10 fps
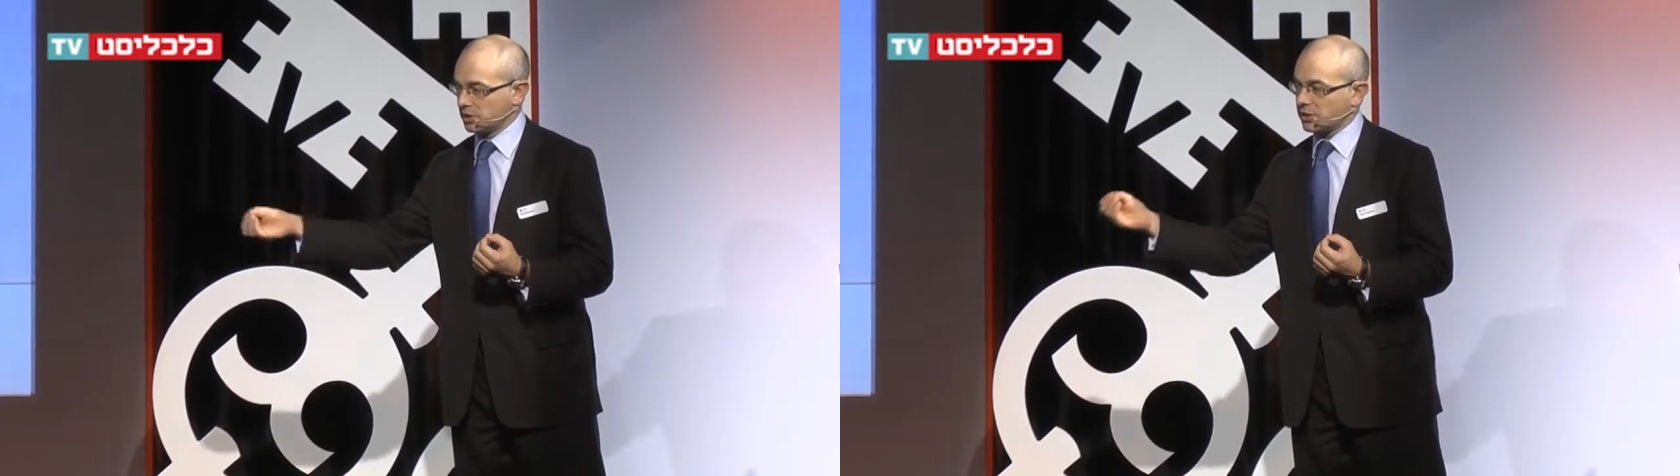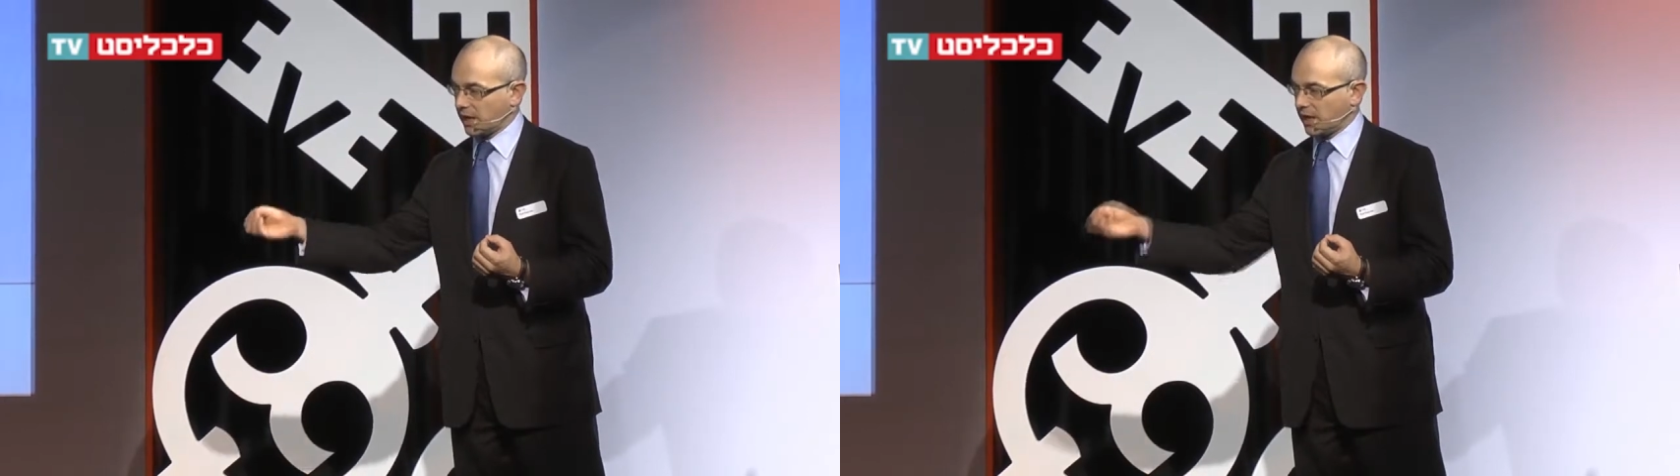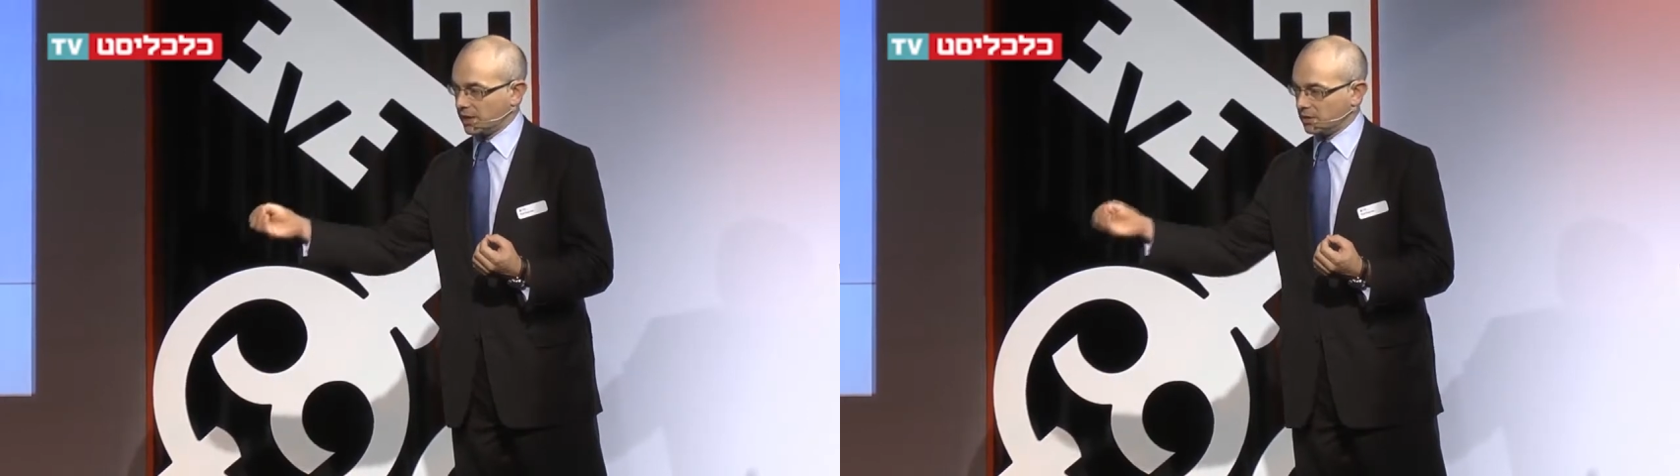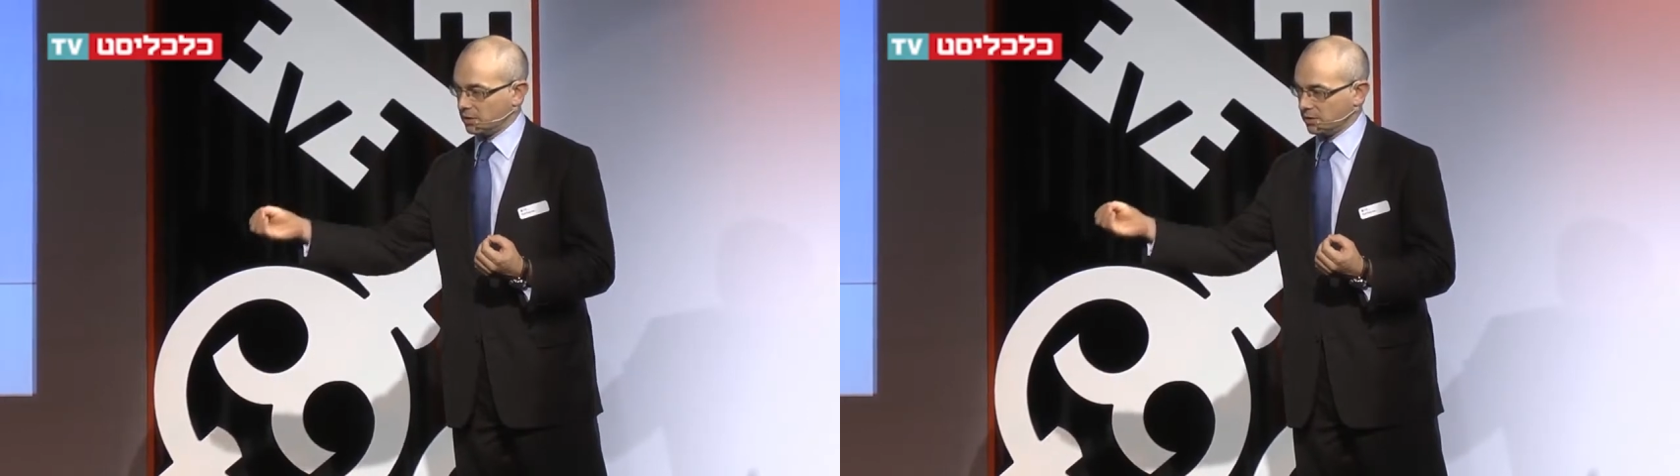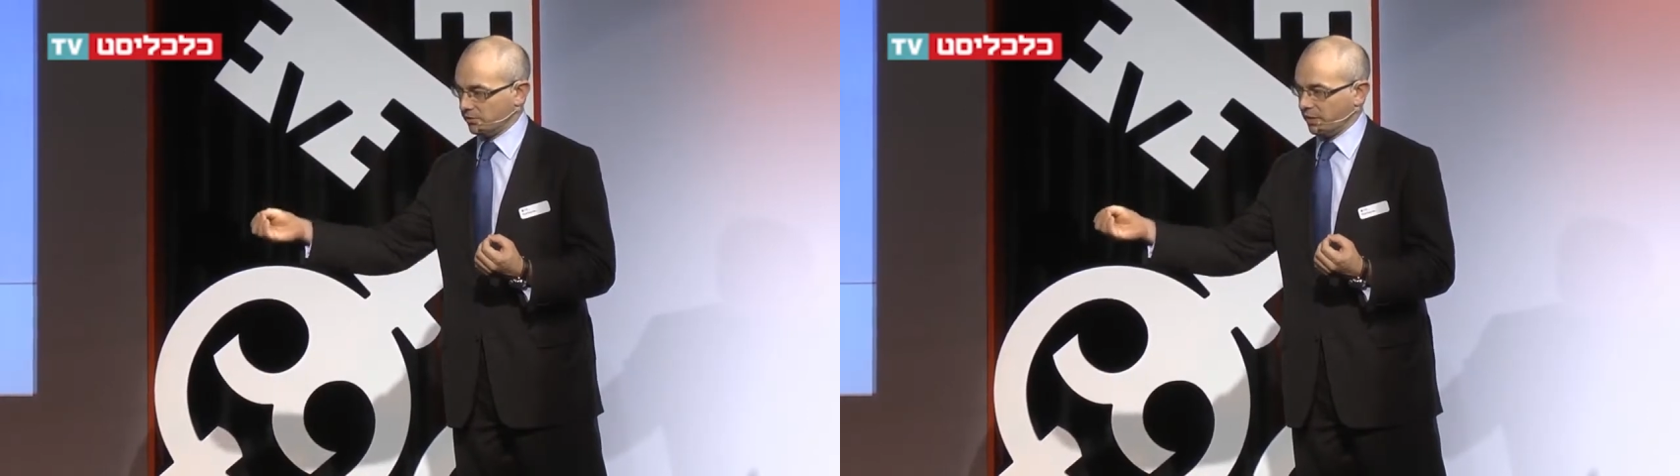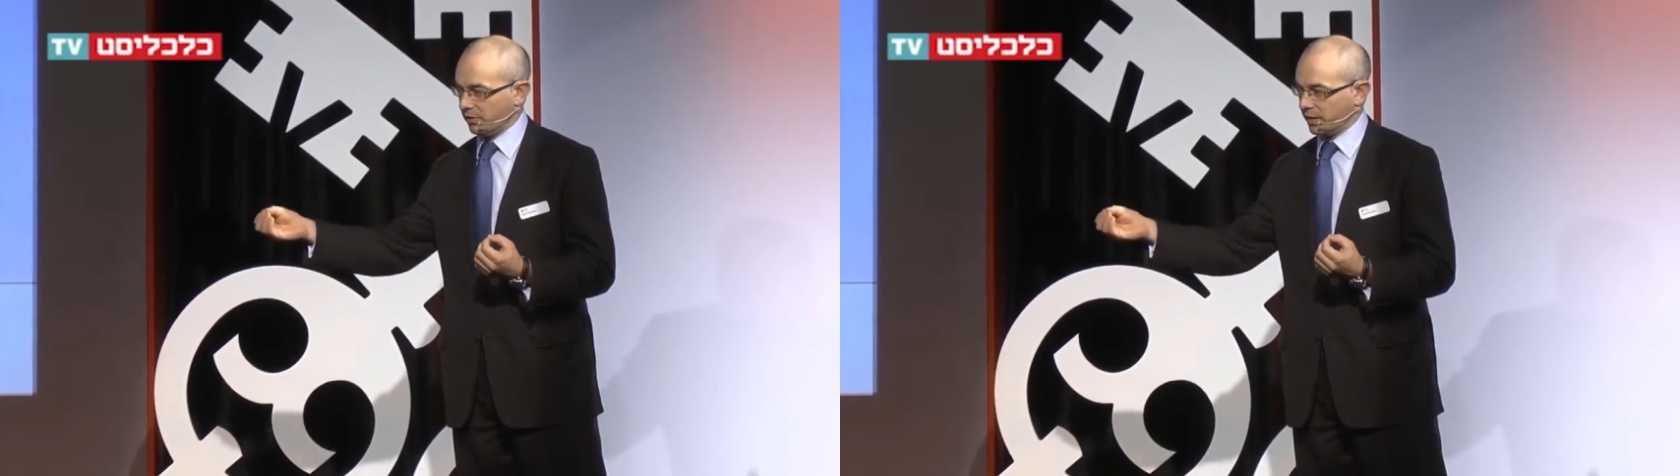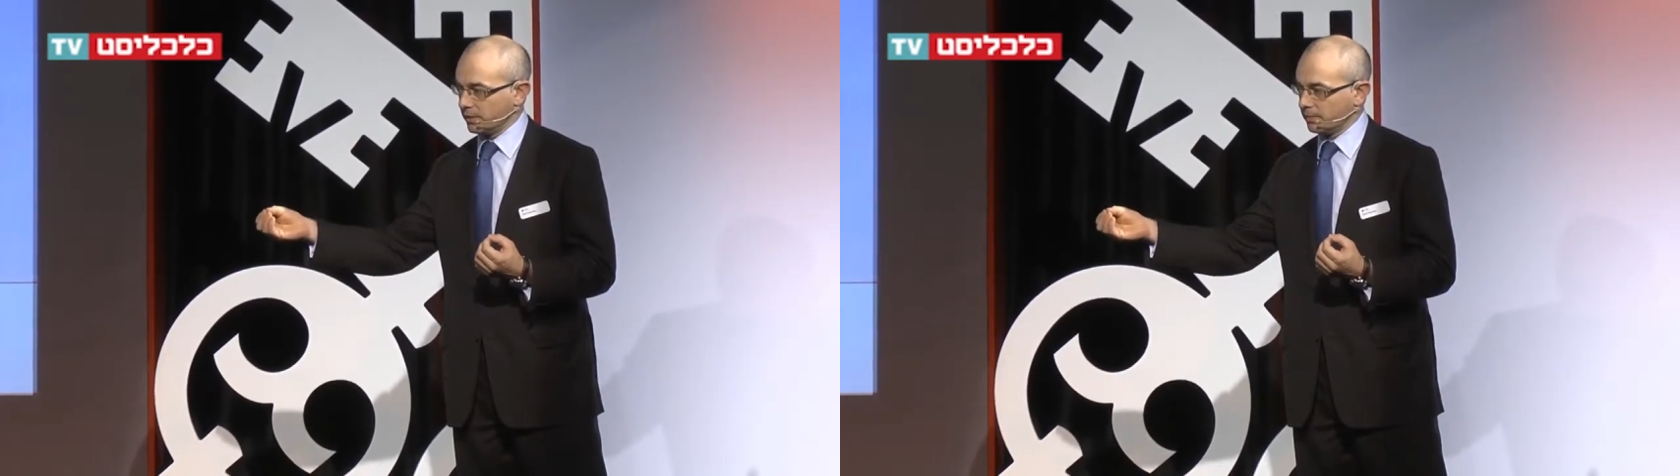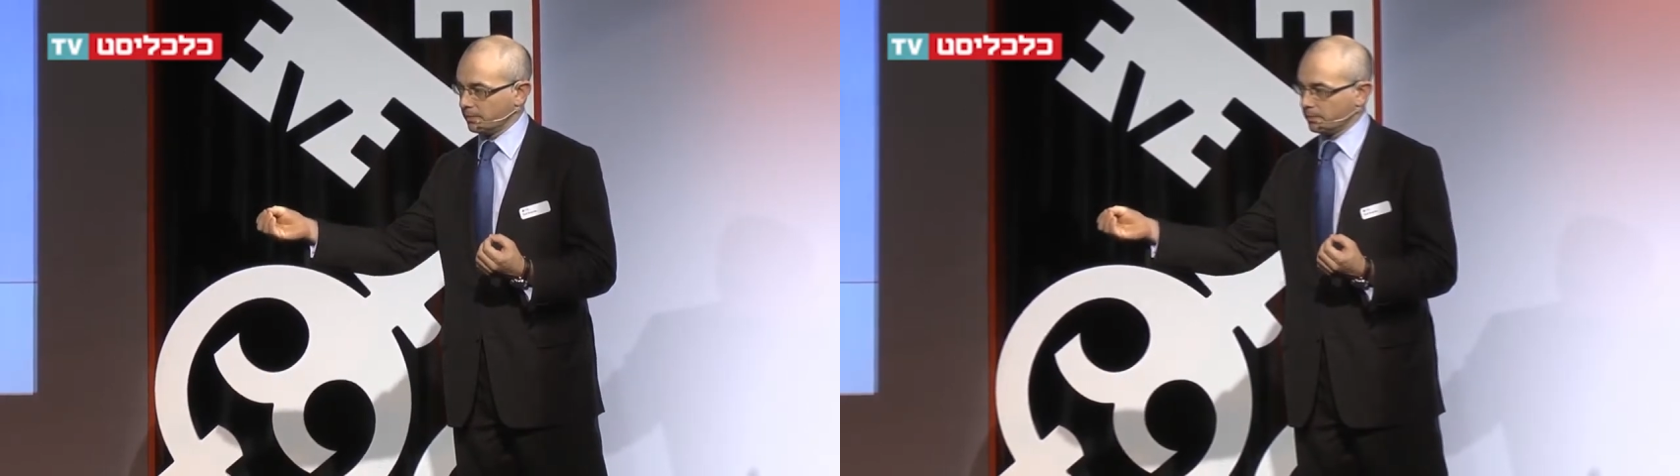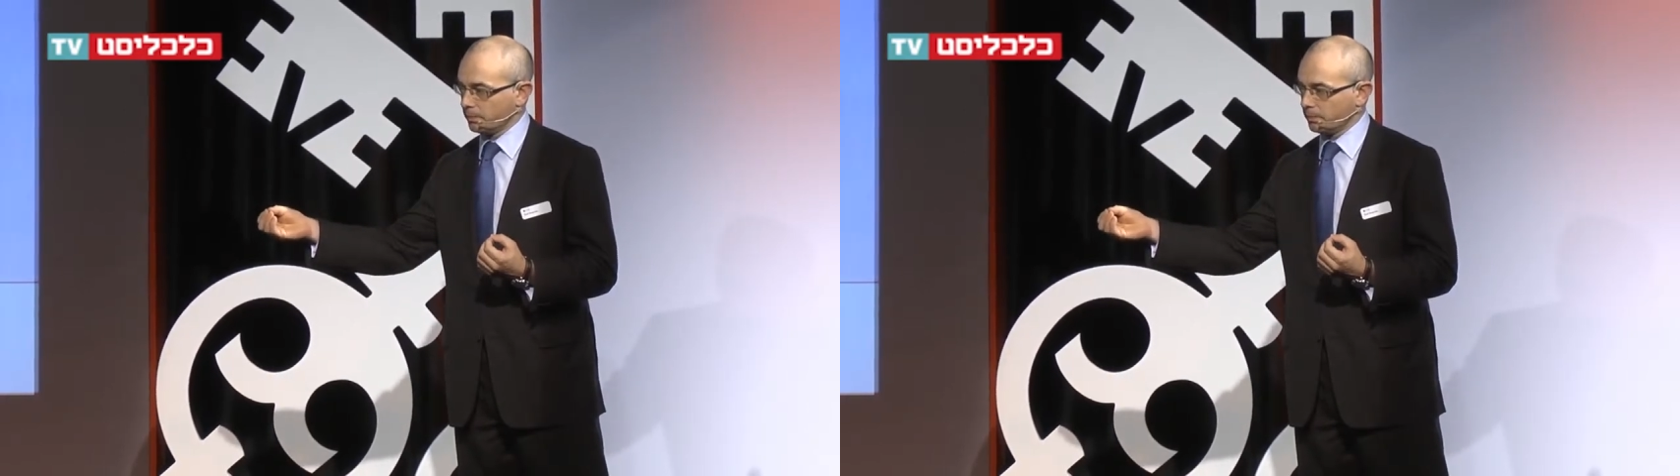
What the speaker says: standard of living